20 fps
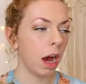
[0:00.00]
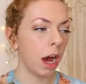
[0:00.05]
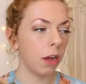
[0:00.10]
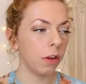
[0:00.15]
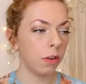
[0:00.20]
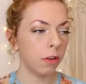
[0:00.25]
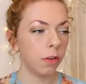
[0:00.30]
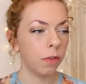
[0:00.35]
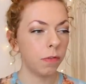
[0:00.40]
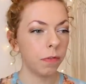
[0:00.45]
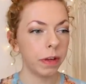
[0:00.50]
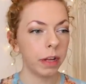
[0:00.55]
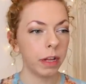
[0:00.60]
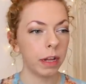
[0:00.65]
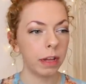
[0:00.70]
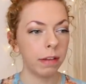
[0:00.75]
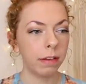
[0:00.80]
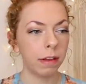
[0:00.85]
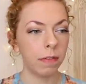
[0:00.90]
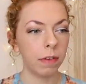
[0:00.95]
i do
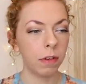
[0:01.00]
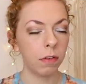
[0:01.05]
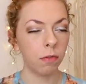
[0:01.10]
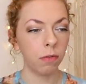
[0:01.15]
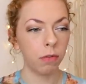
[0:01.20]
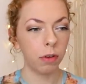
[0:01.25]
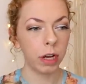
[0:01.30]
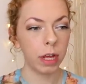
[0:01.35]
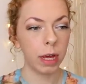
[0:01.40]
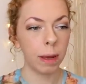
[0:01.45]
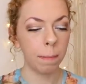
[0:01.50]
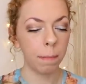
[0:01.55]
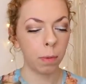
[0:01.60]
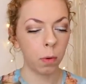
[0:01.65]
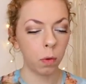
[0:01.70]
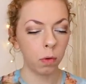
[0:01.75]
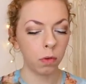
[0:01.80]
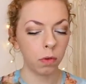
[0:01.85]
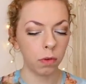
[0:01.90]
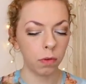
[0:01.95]
feel as if it's really
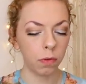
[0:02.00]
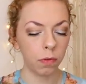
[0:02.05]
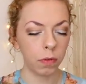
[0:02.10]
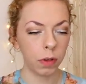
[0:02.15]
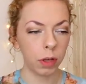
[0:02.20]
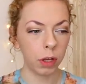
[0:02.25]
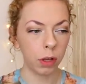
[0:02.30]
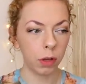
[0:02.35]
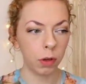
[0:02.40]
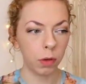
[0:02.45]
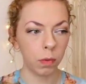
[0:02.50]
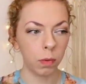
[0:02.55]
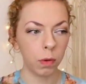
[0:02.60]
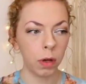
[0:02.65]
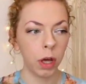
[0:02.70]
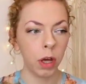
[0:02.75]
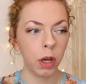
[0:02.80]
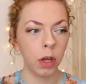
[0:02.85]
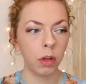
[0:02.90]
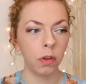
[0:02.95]
important for
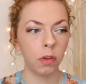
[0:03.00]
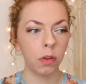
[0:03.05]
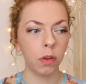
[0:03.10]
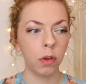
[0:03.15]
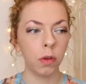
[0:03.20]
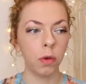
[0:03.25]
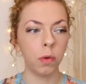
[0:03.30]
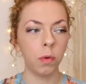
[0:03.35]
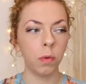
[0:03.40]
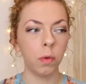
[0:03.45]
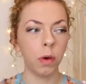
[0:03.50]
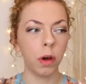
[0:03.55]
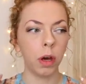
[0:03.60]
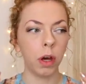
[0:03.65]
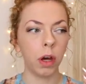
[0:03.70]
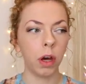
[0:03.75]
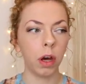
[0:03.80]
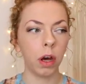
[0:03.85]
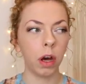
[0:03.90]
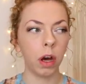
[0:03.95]
you to
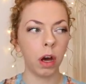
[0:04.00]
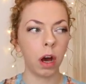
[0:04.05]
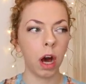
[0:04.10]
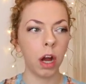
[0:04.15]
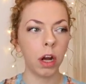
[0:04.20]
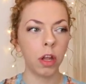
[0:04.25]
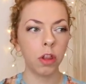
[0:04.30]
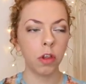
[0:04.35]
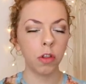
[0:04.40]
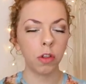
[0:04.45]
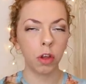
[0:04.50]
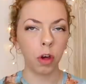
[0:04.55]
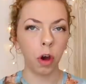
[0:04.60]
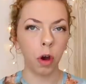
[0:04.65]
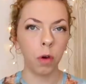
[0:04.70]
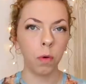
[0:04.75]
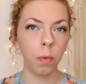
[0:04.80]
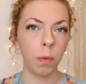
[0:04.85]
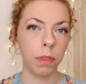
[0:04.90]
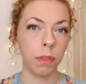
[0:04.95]
kind of just
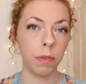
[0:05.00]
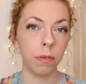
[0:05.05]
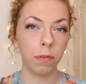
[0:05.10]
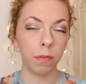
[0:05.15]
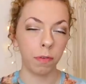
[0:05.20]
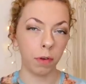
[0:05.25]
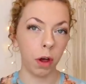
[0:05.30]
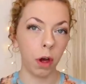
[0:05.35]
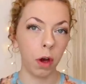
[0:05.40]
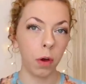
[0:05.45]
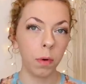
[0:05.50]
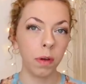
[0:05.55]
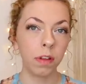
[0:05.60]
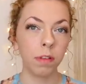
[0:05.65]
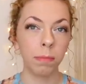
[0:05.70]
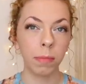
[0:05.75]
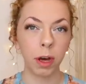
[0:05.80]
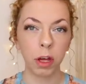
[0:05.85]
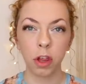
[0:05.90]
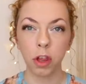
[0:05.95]
go with the flow
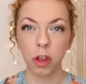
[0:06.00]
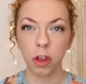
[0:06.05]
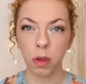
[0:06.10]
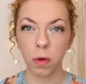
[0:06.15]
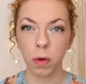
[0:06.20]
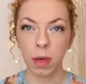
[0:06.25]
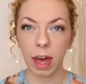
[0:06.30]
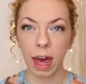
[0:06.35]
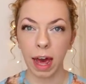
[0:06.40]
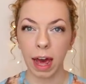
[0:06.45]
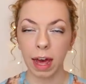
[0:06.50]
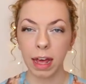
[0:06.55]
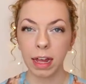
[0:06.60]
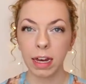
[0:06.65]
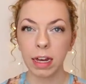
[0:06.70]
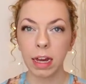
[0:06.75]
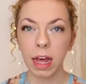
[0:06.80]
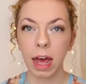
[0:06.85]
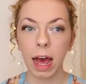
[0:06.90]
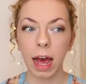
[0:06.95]
as much as you
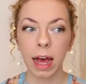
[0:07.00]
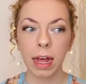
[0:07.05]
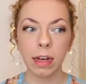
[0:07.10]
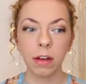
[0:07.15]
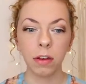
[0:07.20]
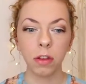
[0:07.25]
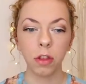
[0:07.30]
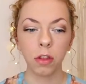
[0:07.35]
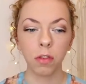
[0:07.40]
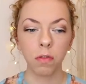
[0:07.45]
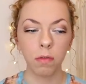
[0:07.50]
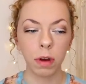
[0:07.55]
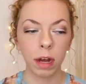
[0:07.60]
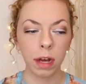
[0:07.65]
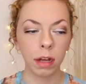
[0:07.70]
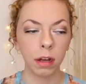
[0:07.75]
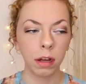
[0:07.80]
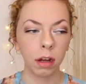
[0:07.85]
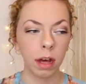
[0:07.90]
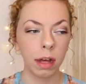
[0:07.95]
can and just
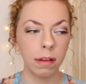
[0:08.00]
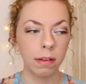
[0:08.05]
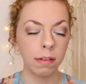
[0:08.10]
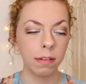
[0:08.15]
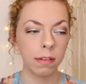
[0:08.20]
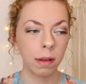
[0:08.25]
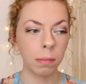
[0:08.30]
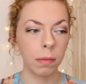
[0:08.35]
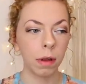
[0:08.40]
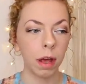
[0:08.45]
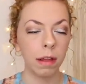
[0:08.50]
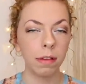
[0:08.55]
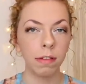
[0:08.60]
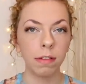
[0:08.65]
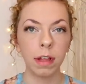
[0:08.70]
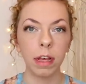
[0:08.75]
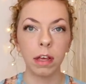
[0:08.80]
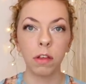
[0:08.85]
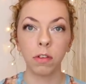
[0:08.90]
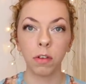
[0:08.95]
recognize that sometimes
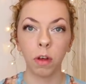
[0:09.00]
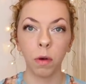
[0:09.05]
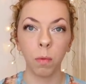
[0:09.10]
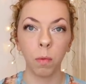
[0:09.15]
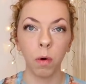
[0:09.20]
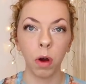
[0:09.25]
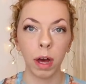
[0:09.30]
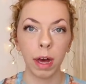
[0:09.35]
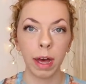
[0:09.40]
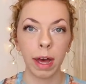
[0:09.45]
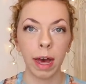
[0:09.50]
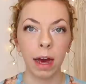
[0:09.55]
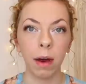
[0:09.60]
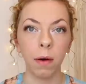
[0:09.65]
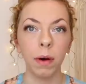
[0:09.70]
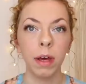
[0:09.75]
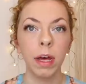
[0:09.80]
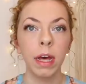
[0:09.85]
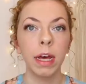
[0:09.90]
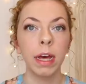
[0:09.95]
things don't work
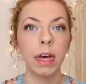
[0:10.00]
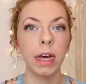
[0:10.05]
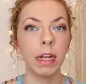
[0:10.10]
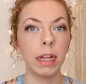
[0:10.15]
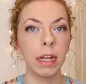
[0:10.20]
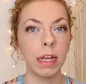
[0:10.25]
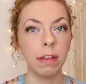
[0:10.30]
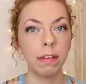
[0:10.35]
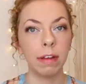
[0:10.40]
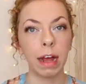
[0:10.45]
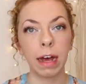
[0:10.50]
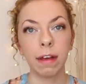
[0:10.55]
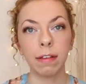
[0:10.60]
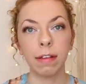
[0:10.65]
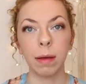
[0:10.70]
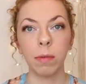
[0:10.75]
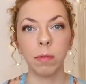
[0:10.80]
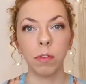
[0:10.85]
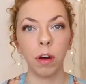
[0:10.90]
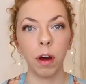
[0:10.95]
out in the exact
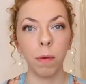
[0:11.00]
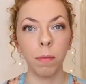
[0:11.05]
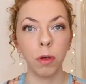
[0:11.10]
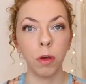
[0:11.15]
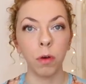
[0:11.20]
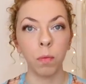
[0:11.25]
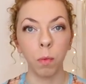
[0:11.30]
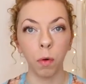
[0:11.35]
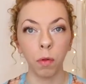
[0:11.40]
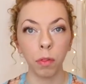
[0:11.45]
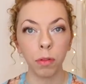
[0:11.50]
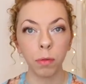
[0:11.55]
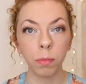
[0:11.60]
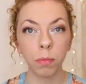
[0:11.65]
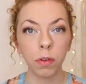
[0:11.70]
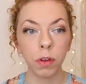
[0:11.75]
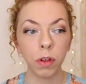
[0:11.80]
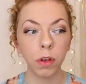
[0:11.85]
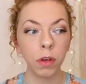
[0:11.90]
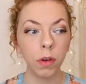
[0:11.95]
same time that you want
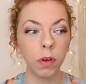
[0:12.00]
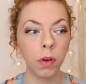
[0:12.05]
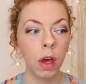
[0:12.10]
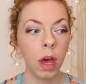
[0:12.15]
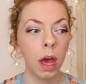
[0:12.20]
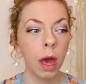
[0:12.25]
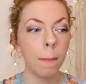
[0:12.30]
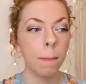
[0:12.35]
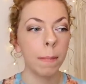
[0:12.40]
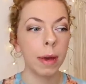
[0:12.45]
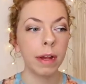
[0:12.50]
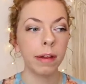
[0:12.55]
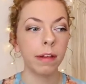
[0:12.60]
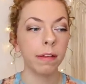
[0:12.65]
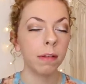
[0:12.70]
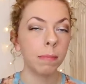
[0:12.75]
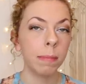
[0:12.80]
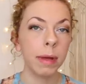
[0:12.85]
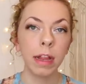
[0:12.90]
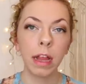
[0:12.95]
them to but it
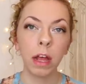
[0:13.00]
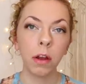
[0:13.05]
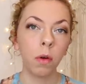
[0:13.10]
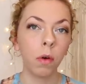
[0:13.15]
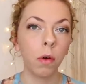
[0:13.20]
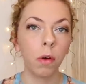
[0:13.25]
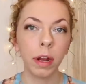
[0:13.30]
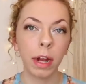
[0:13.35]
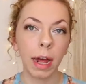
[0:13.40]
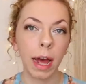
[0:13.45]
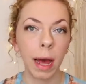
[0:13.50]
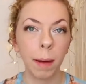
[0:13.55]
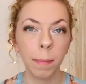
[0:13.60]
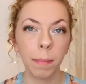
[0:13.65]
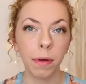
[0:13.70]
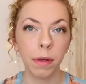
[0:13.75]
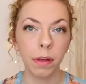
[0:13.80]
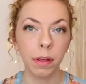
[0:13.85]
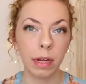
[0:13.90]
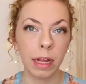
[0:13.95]
doesn't mean they're not going to
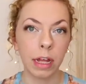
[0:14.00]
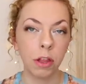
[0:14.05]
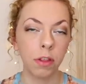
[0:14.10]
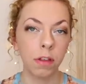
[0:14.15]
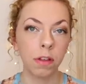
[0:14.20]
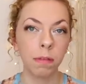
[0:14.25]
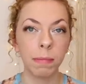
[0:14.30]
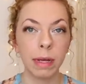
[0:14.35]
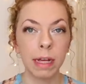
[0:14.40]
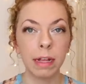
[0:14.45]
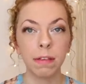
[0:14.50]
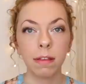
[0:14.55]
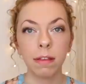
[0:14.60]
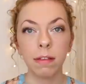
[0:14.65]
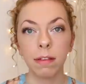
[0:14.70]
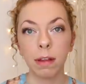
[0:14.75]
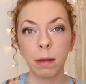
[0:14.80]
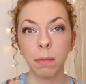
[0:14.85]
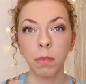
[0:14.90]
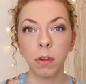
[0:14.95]
happen it just means that
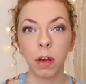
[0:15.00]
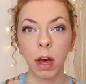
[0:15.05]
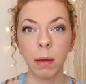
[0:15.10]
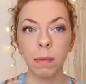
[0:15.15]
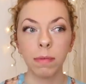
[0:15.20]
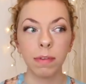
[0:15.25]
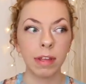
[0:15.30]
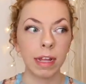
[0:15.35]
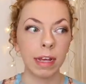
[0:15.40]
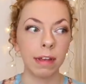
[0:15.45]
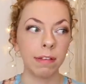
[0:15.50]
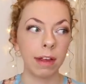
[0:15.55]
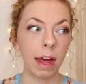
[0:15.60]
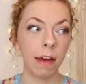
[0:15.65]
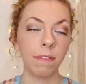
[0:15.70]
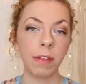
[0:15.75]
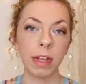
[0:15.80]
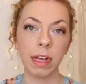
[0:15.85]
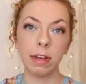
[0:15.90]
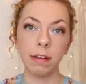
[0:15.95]
sometimes things
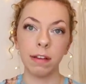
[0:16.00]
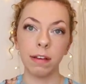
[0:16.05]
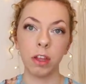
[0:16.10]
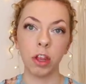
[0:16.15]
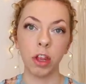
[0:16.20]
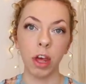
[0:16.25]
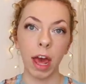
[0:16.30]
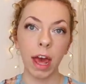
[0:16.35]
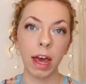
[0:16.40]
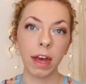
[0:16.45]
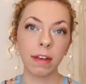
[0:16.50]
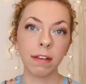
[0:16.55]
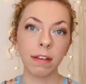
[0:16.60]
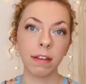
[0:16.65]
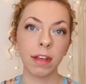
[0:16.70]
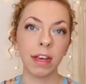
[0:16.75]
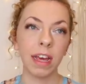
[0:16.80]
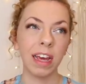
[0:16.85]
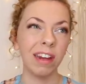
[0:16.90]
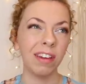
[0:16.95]
have to
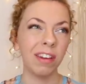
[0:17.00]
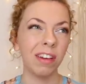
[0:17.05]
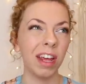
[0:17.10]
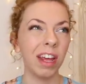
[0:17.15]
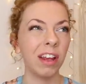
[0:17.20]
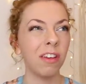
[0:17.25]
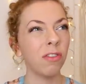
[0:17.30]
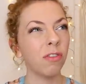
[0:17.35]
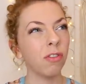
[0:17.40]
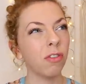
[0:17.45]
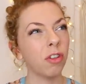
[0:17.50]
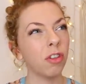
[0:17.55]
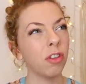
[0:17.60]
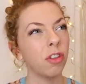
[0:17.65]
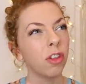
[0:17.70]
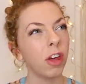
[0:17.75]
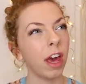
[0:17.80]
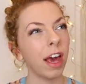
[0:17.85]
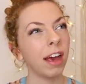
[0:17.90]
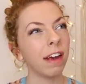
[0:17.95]
interject in
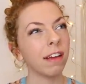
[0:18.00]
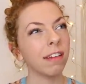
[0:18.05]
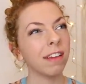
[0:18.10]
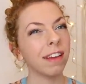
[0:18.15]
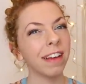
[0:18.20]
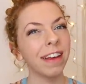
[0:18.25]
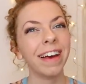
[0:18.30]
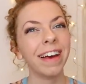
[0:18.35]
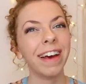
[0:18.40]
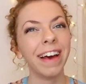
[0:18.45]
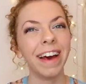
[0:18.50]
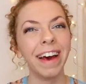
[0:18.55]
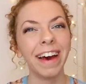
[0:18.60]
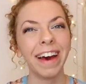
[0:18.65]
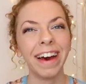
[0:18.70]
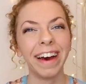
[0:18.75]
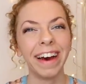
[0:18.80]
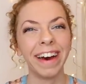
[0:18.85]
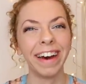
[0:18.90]
interject oh